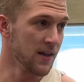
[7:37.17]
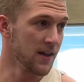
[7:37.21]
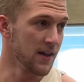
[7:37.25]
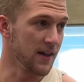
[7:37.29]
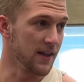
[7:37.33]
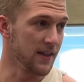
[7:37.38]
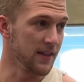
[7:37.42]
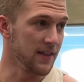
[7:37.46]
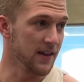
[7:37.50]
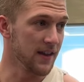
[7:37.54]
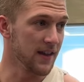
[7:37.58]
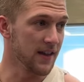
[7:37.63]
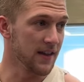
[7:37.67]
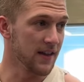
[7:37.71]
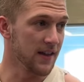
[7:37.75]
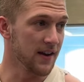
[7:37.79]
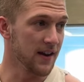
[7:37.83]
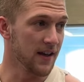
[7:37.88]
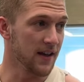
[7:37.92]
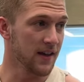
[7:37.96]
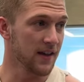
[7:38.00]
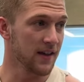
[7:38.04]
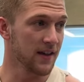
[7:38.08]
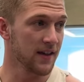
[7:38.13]
And then
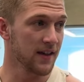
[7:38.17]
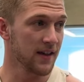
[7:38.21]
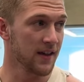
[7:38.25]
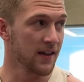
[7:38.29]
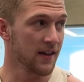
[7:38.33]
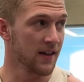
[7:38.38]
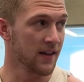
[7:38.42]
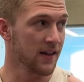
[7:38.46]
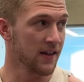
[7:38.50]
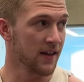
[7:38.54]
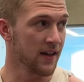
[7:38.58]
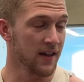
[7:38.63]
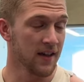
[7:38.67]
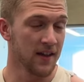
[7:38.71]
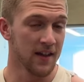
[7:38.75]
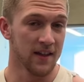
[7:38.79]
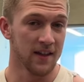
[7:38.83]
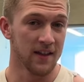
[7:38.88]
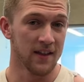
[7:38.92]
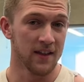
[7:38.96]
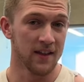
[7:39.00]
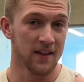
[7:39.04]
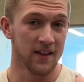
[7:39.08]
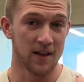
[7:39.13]

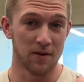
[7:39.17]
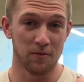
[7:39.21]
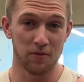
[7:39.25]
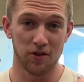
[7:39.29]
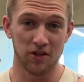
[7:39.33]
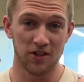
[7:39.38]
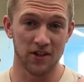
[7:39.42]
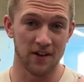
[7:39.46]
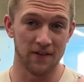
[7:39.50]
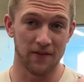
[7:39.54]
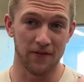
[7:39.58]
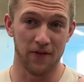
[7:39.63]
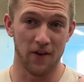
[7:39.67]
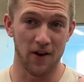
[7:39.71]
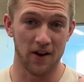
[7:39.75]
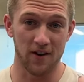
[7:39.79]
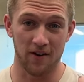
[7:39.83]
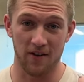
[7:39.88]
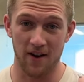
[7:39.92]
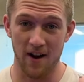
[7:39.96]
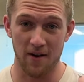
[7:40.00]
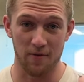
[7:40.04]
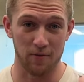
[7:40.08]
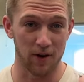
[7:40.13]
we're just going to fuck
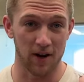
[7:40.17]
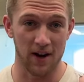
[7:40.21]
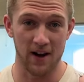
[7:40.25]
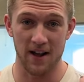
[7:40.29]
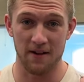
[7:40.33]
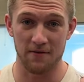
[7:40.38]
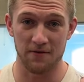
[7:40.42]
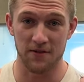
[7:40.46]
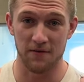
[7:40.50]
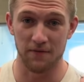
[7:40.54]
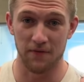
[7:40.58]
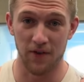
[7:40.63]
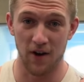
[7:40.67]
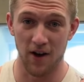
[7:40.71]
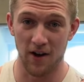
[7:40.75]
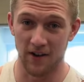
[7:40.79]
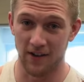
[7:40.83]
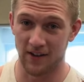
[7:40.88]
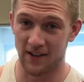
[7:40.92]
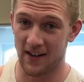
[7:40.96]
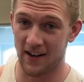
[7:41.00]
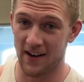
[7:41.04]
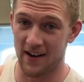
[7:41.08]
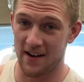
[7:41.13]
around. We're going to have some fun.
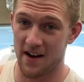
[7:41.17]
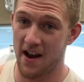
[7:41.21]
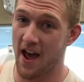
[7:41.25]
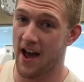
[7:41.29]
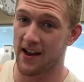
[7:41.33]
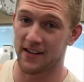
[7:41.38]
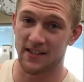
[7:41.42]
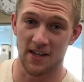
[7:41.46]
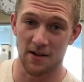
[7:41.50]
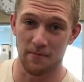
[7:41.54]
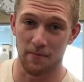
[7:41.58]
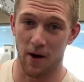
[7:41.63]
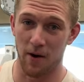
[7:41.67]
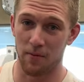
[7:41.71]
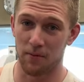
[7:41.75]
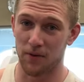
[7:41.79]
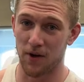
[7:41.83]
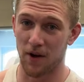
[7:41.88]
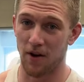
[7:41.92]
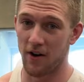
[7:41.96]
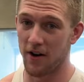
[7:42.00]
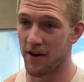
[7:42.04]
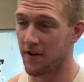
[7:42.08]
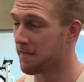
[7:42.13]
Get a nasty pump
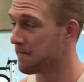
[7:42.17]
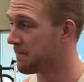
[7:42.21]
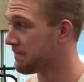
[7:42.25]
going.